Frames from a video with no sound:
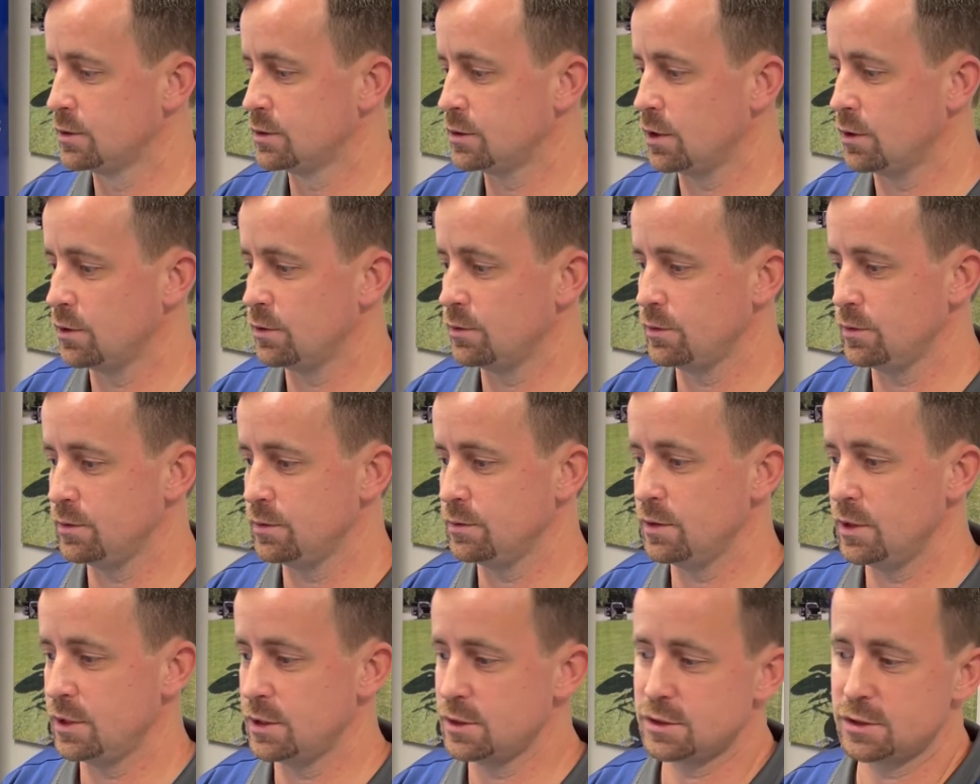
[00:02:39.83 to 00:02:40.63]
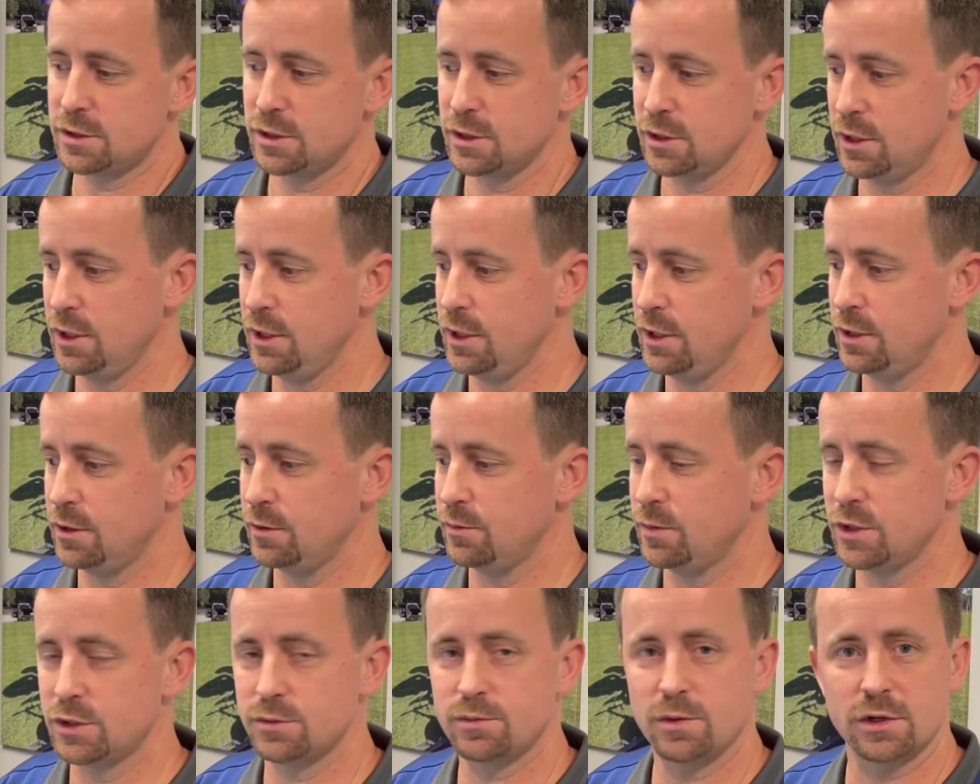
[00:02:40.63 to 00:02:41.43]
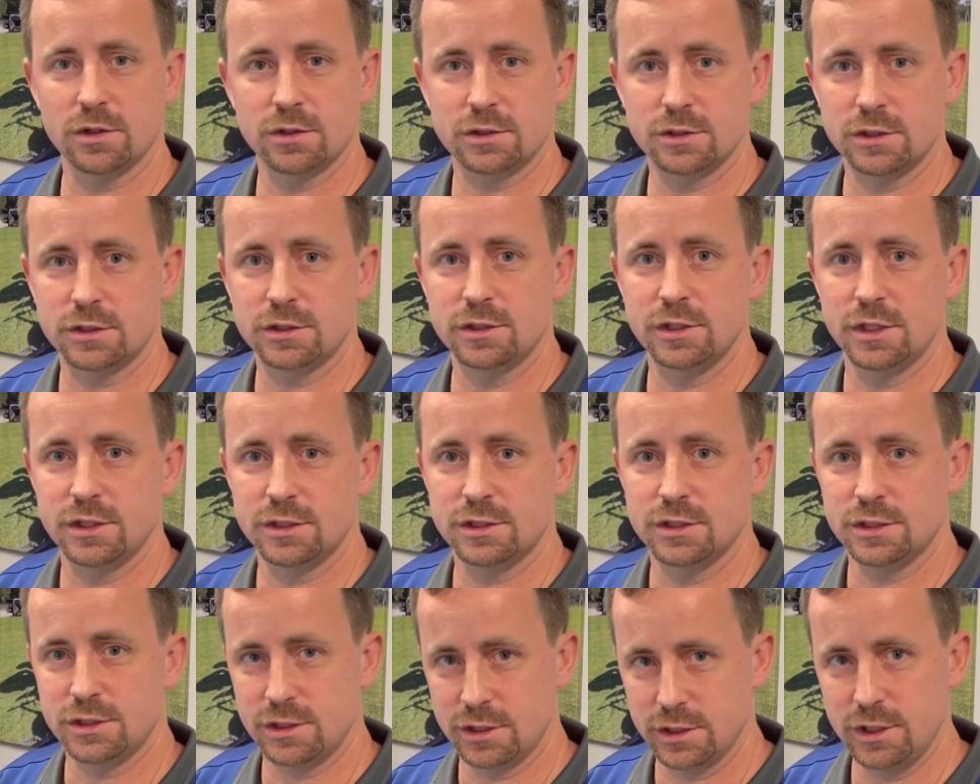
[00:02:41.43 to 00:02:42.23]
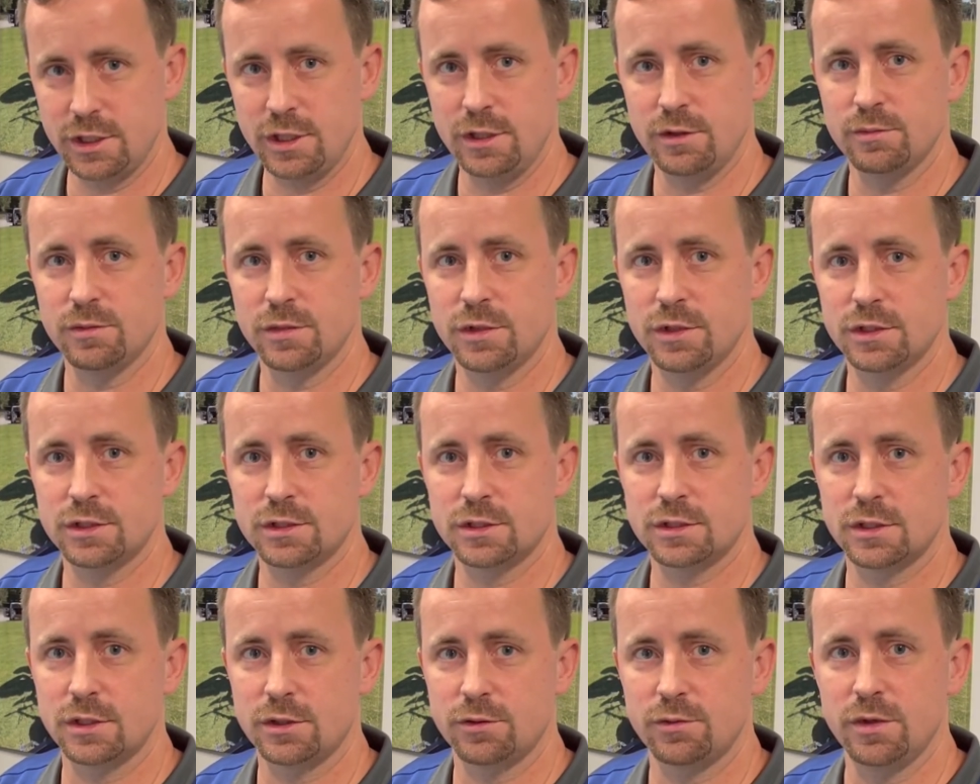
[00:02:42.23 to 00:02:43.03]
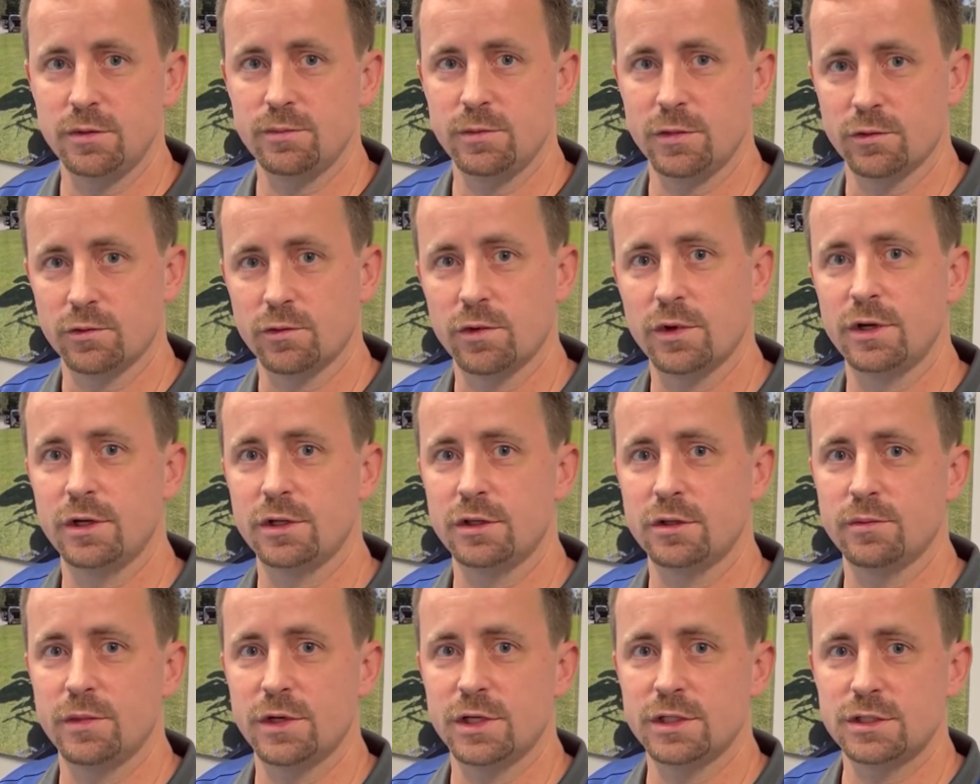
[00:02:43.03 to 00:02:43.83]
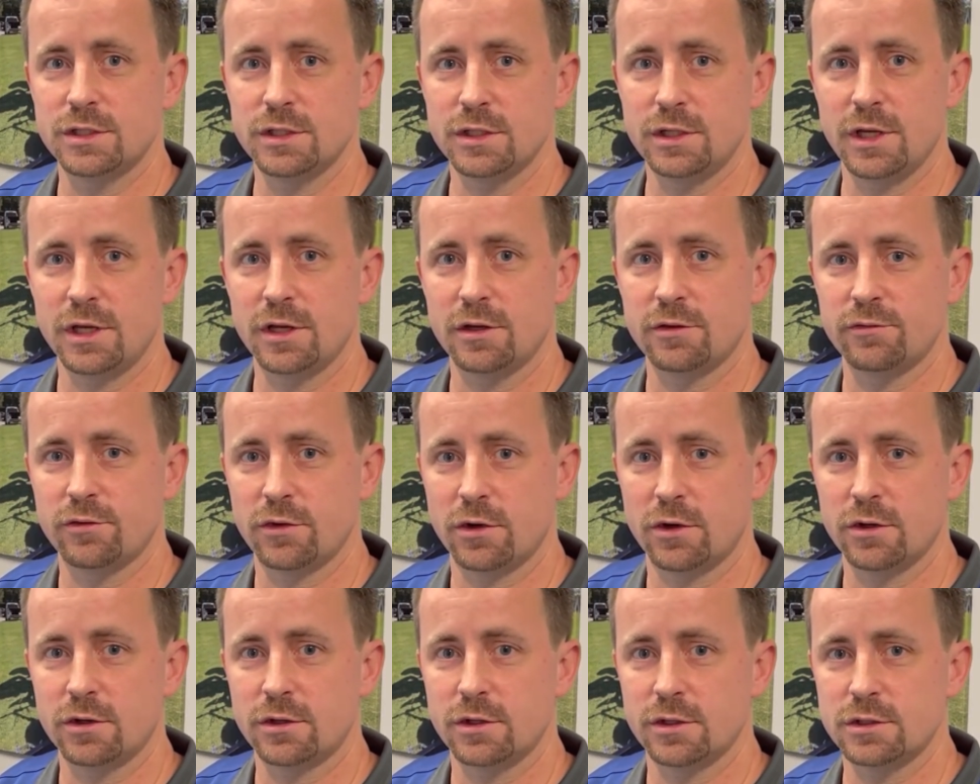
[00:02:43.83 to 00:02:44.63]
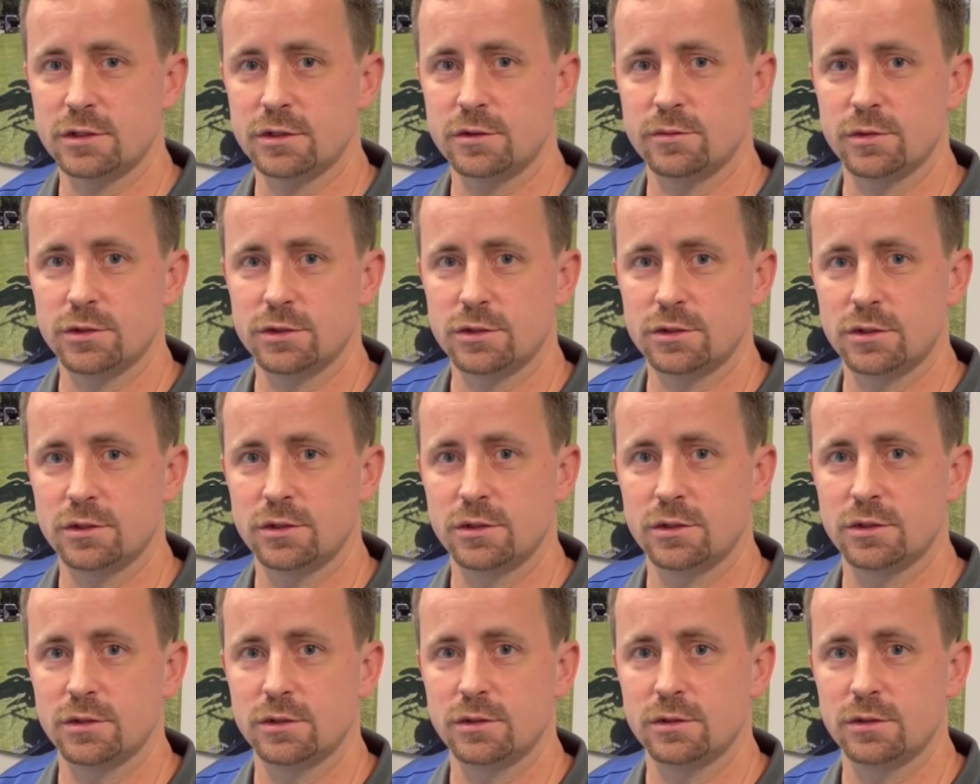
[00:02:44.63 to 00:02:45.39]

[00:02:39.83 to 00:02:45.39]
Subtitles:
So it's the key to Benchmark's success is to keep this equipment running the best it can for our customers.